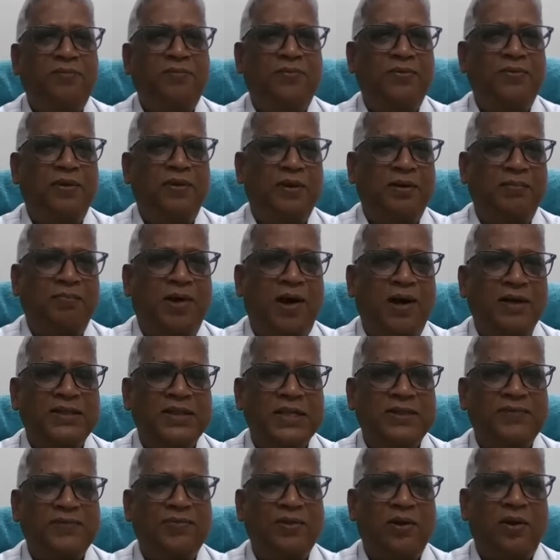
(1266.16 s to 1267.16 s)
of
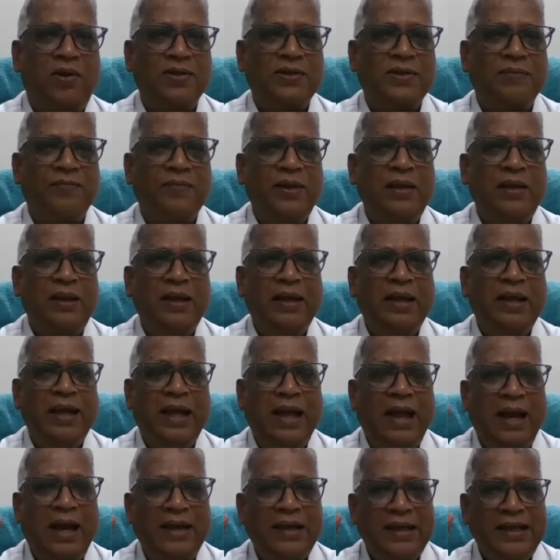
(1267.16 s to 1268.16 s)
Marxist philosophy.
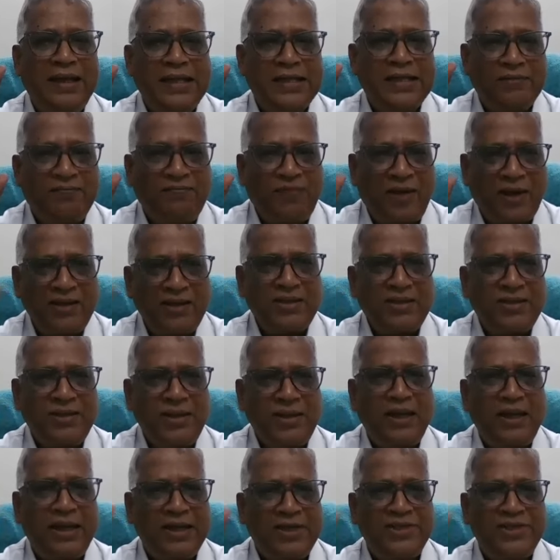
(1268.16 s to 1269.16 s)
And his first
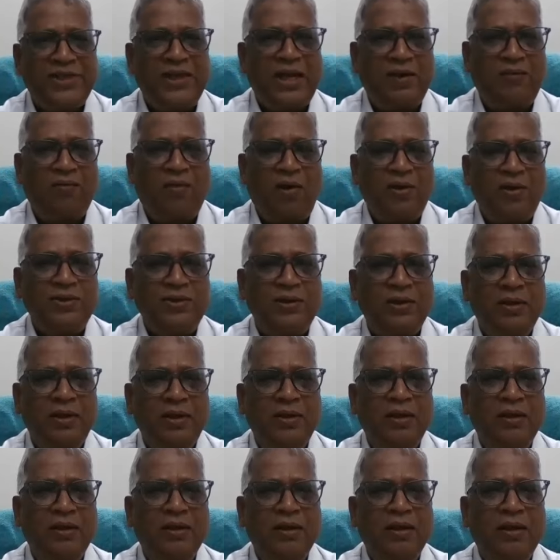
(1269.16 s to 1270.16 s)
essay was
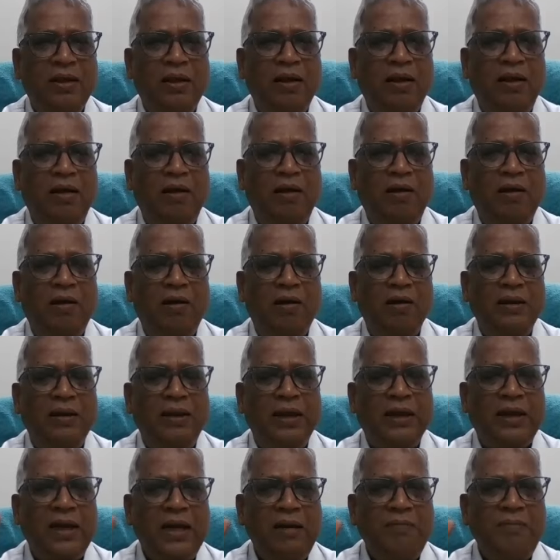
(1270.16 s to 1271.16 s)

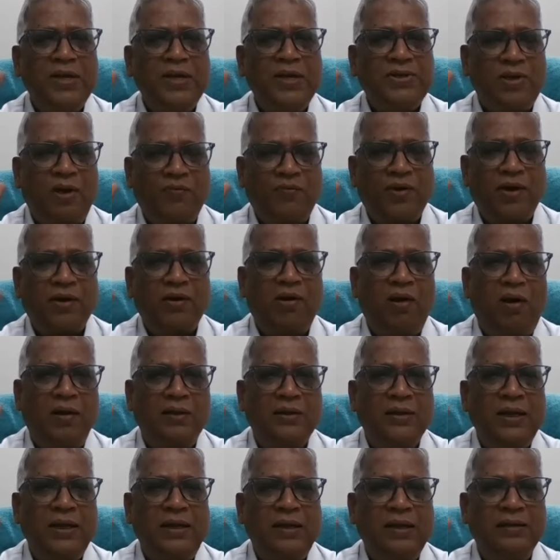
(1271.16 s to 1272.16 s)
Economics of
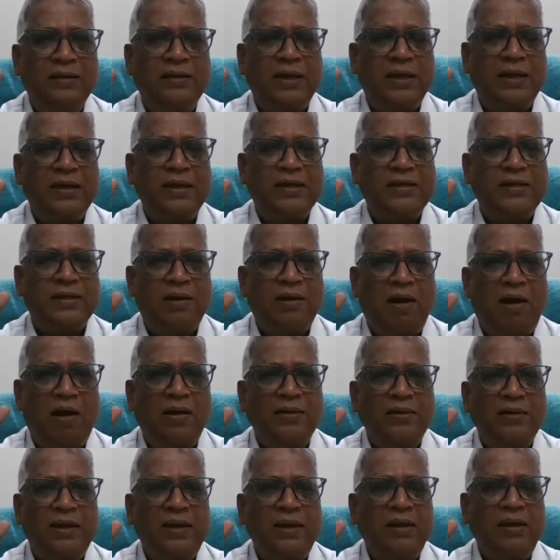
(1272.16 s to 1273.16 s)
Gandhi, that is
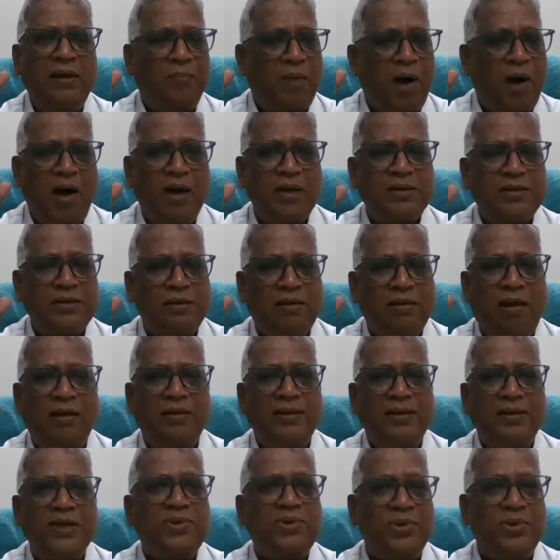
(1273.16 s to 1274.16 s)
Gandhi, Marx,
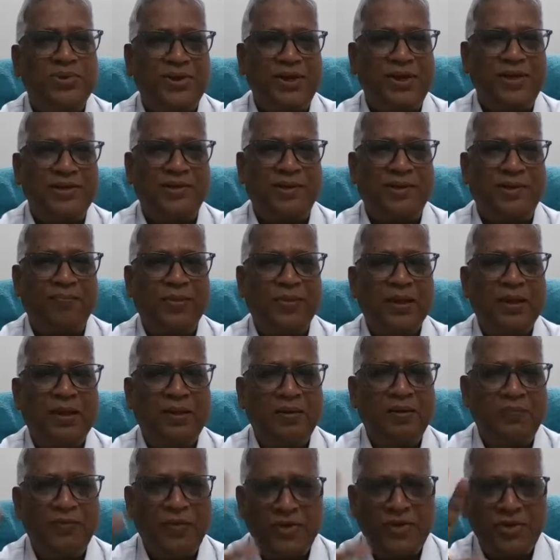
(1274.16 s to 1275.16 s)
Gandhi and Socialism,
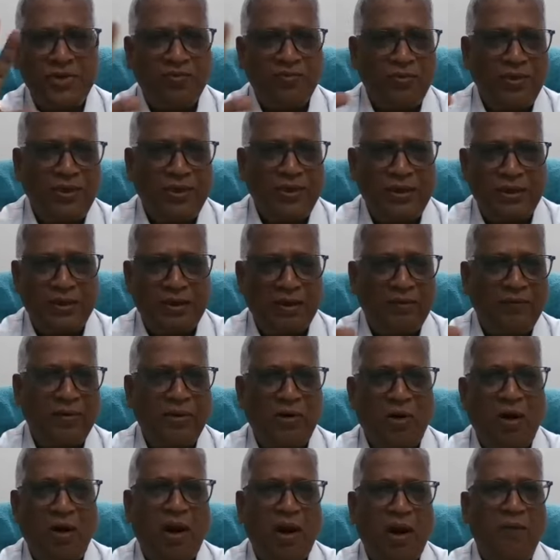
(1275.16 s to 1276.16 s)
which we
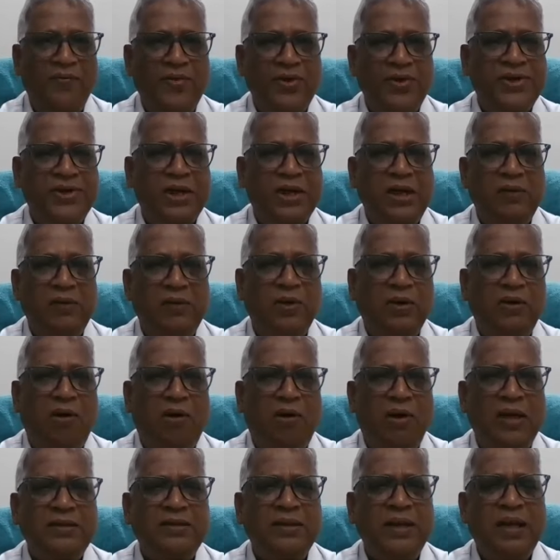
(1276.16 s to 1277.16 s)
officially we
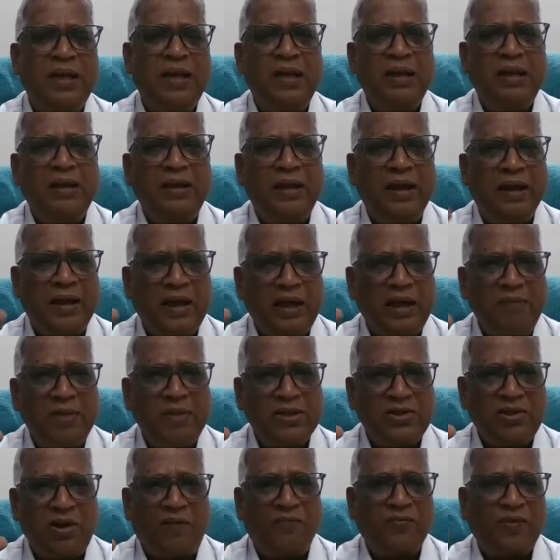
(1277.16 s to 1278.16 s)
call as
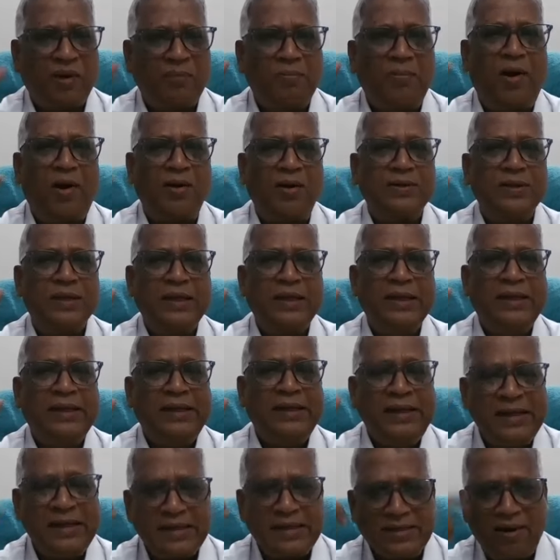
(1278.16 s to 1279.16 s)
Economics After Marx.
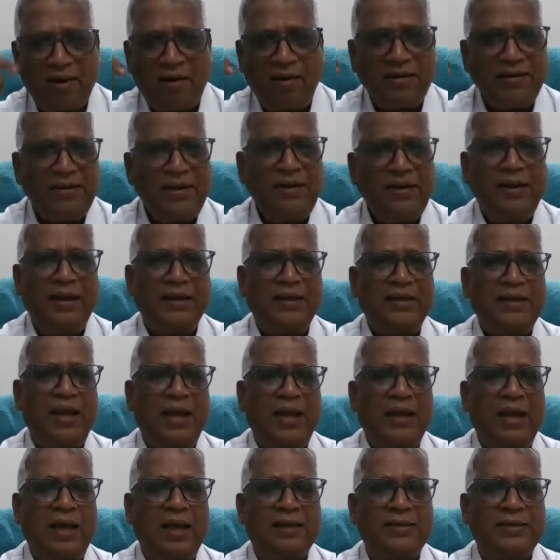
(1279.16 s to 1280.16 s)
He started
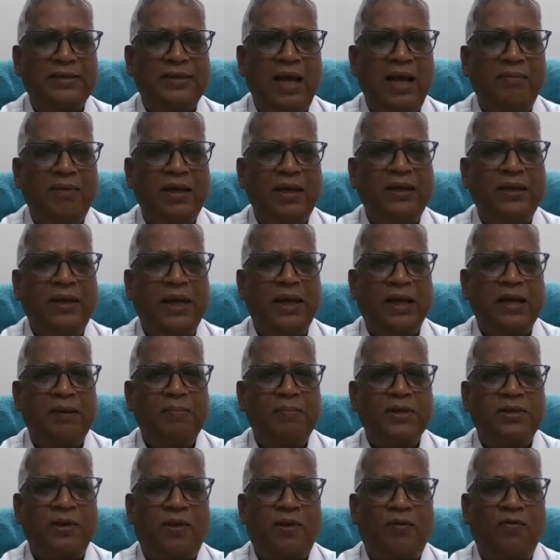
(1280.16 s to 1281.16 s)
examining
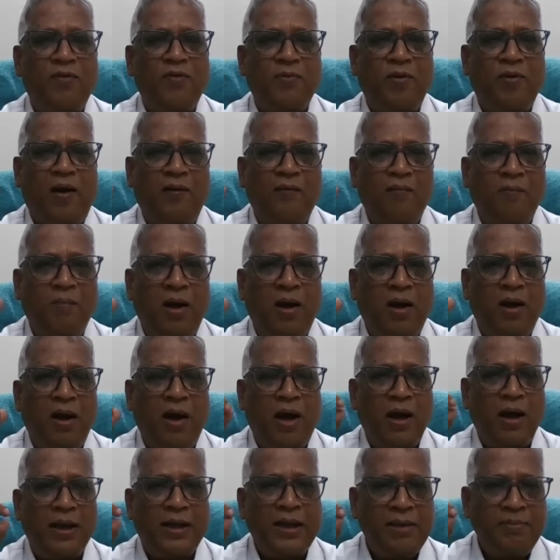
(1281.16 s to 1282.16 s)
economics
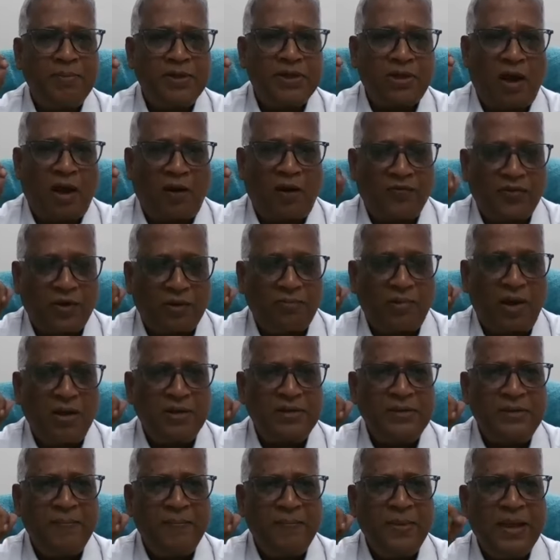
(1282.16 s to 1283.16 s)
after
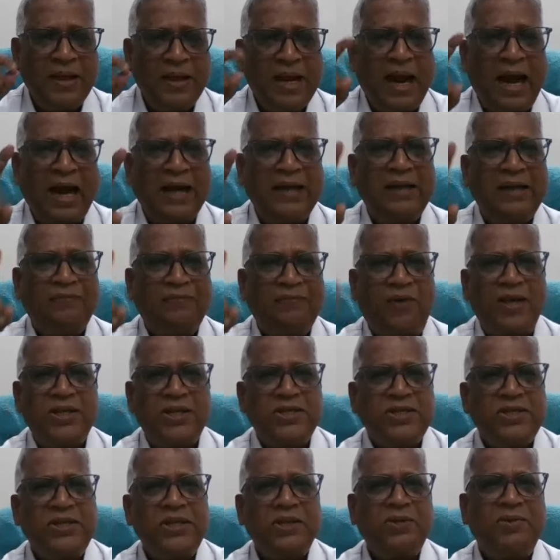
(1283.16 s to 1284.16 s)
Marx. And the
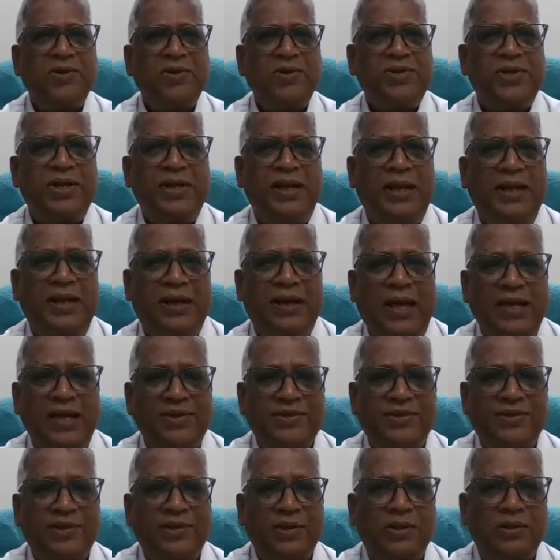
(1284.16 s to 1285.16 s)
first question he
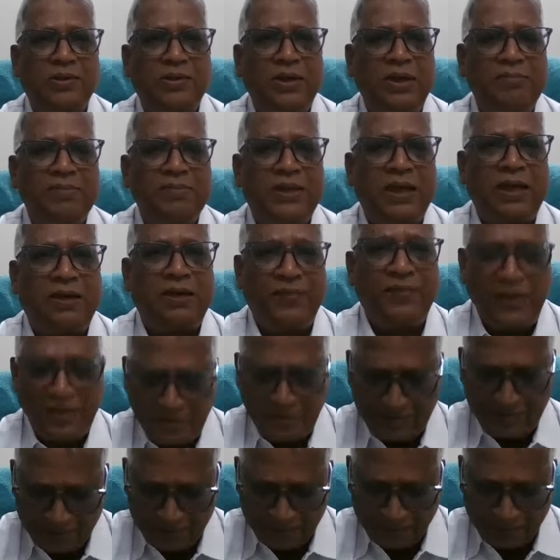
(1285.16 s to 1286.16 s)
raised to himself
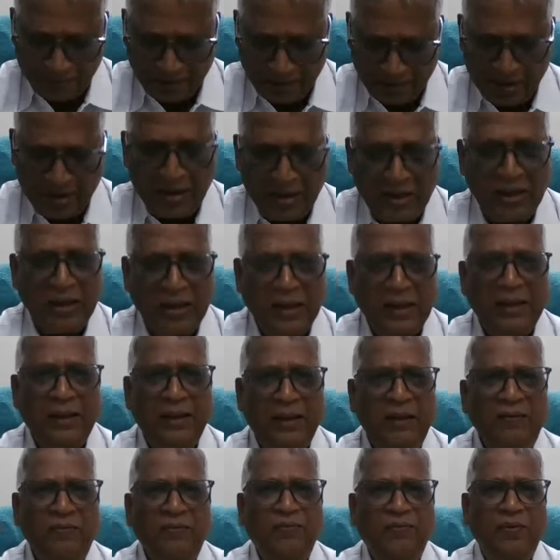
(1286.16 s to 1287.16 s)
is,
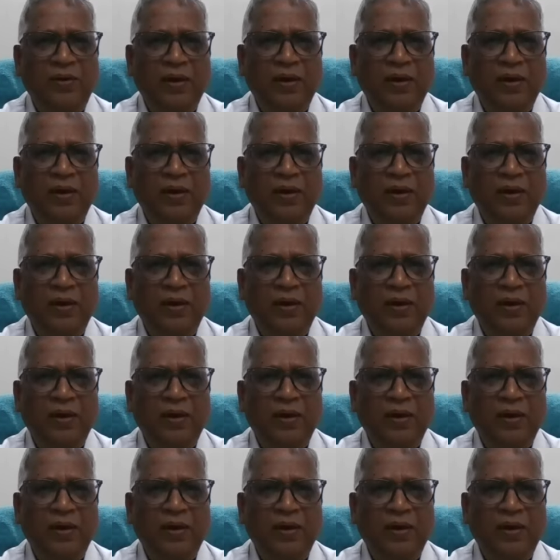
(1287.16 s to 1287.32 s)
if